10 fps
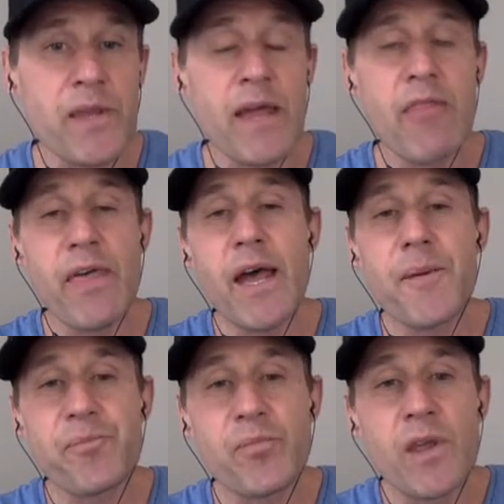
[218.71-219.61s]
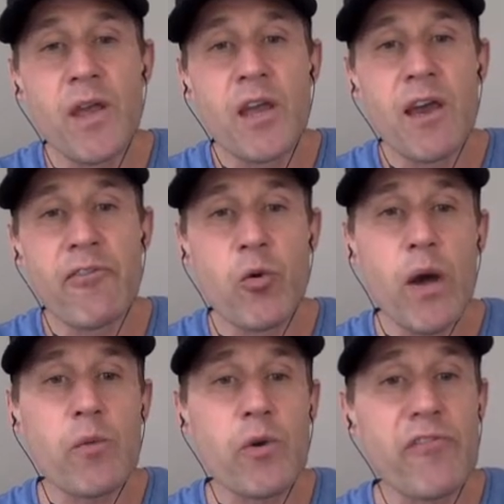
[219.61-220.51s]
And then if you
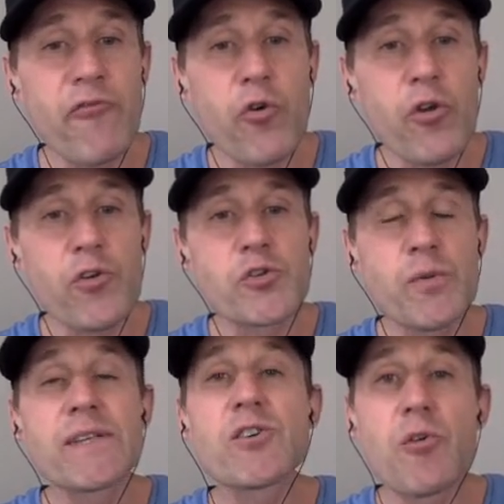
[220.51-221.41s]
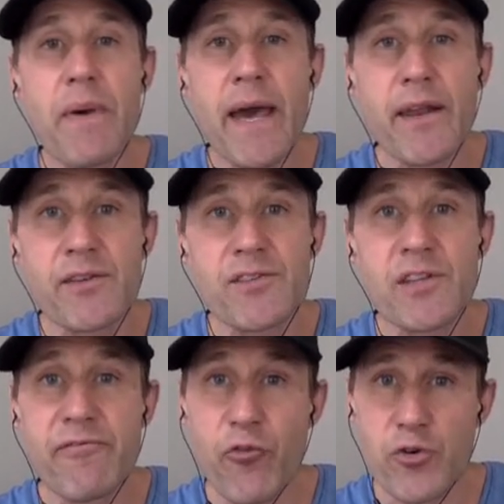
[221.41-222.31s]
went with 4 of those rental cabanas,
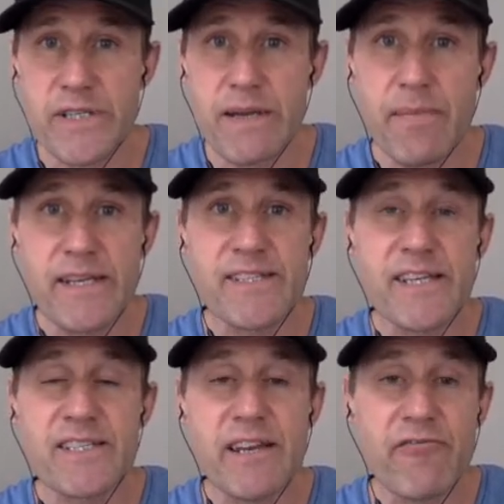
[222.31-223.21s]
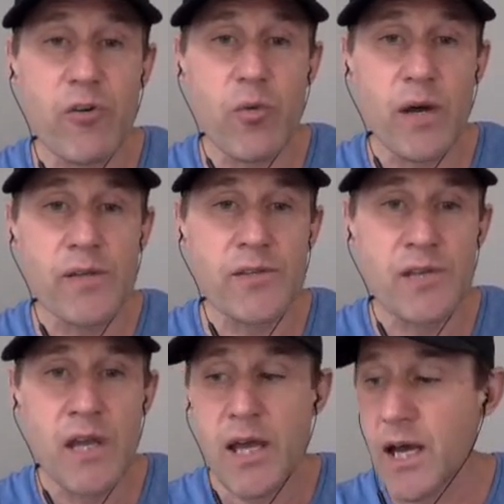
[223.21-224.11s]
the 14 by 16 foot ones,
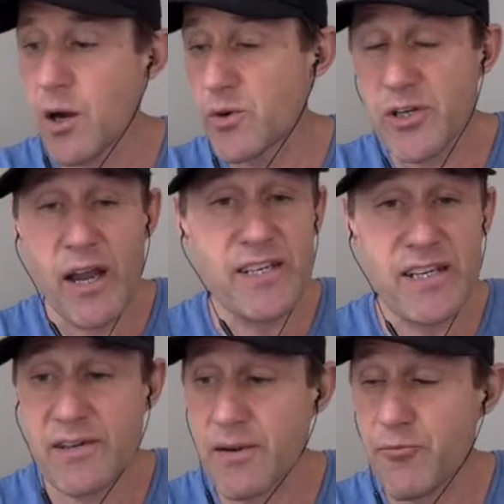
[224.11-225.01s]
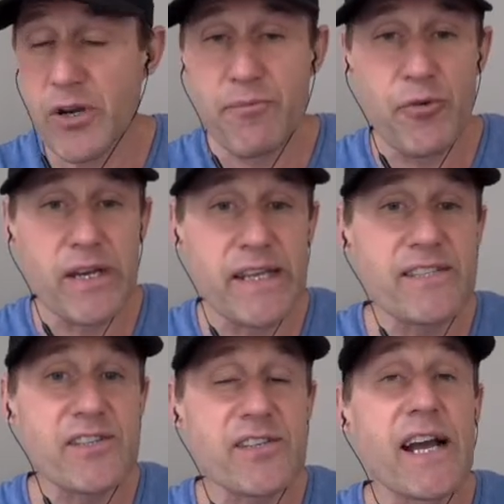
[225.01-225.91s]
which are actually a pretty
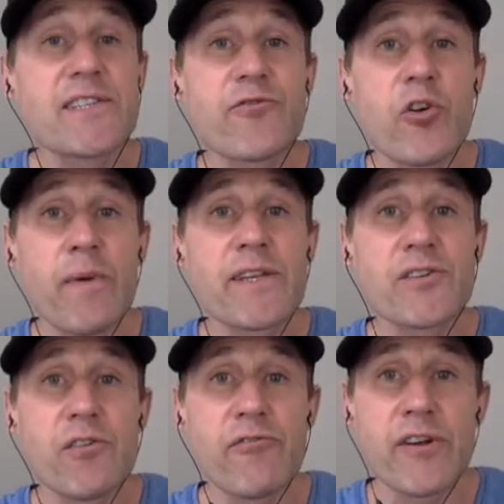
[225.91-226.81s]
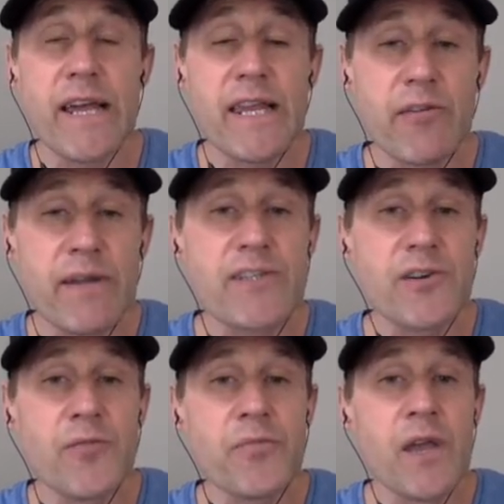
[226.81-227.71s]
decent size for a rental, for a nightly
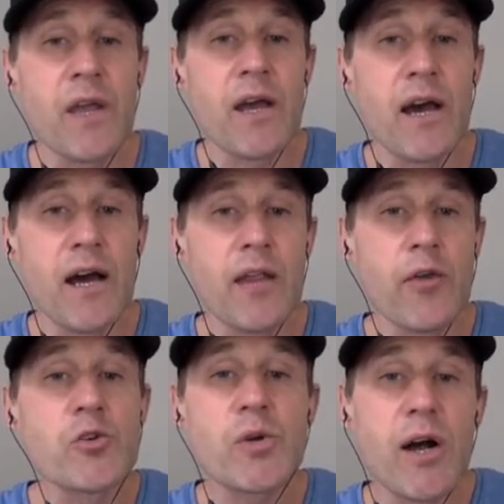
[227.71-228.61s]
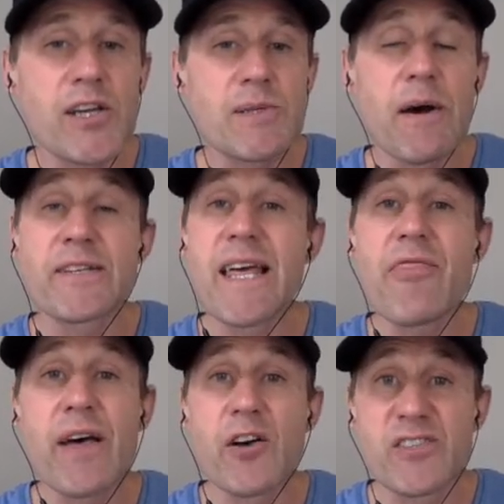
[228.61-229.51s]
rental, those would cost about
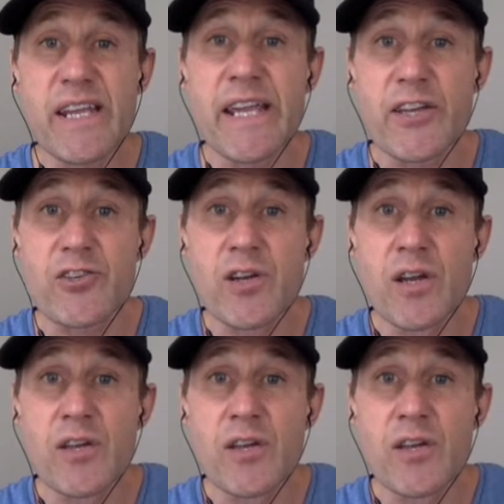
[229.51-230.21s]
$10,000 each.